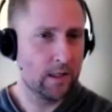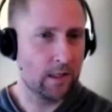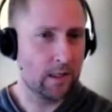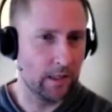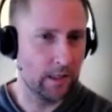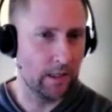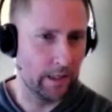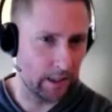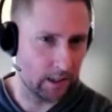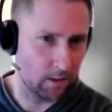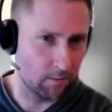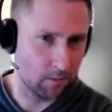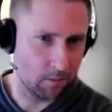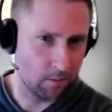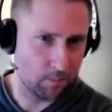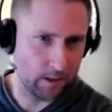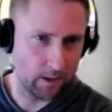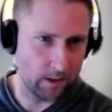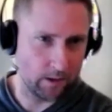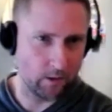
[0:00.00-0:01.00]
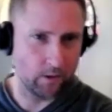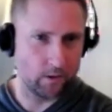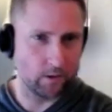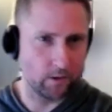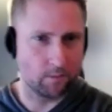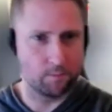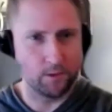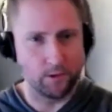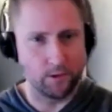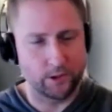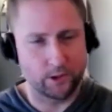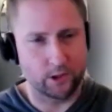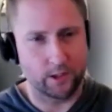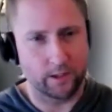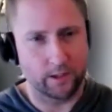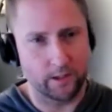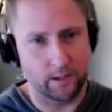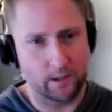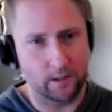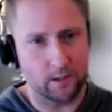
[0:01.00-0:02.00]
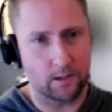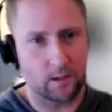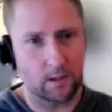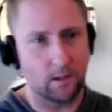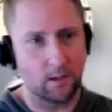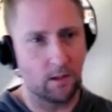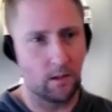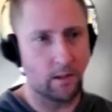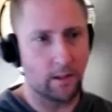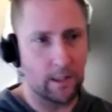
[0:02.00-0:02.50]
connect them to peers, build agendas to